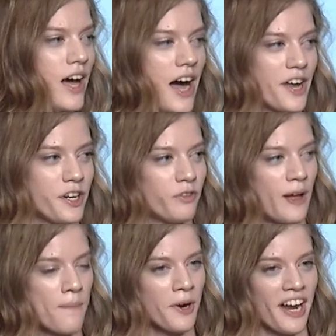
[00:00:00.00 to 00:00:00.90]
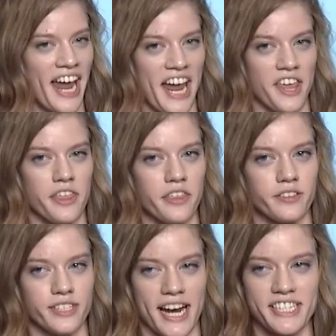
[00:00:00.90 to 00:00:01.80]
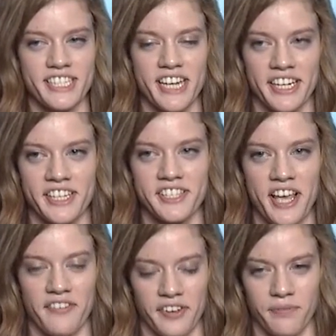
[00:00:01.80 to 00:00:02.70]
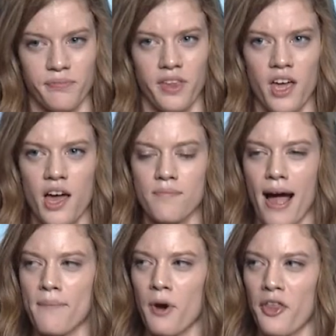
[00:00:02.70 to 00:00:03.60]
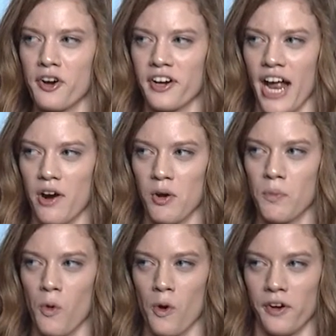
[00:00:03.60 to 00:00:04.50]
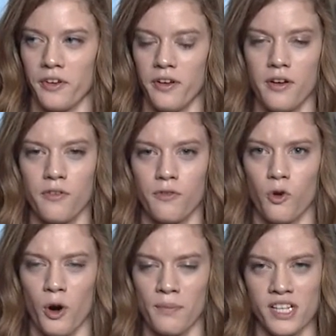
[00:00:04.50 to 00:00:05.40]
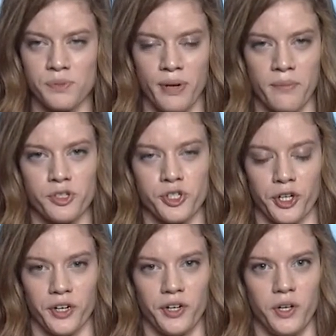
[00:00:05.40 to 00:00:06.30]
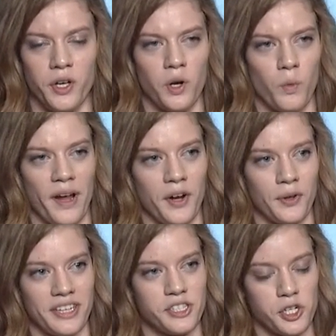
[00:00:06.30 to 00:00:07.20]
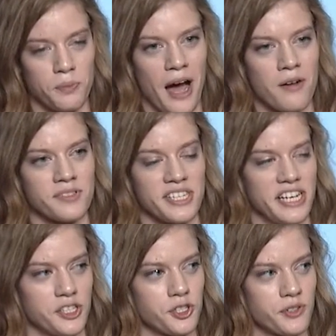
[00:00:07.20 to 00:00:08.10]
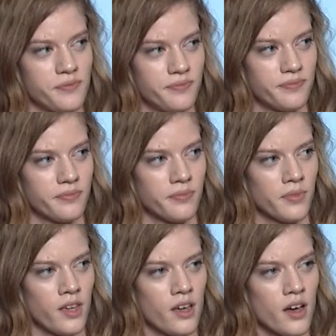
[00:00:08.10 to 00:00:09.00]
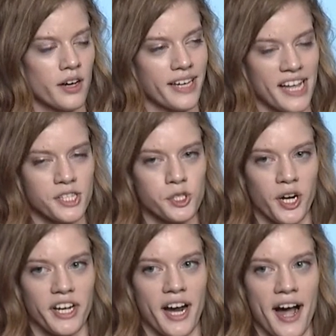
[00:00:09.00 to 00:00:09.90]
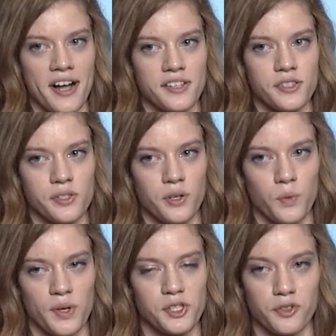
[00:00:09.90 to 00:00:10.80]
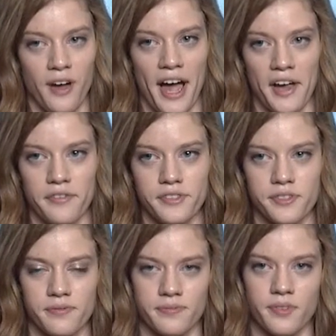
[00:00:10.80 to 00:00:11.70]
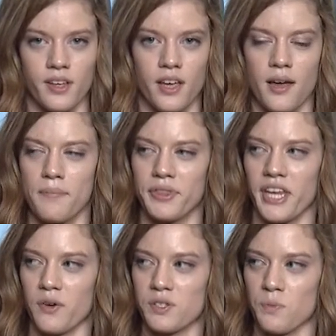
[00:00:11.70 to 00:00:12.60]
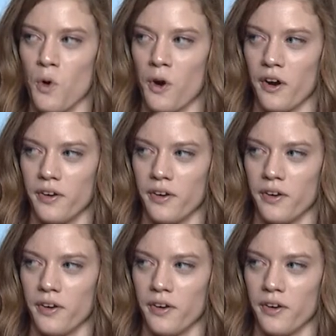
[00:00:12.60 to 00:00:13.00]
On November 8th, 1997, my brother and I were born 4 months premature, weighing only 2 pounds each. Against great odds, we survived, but there was more.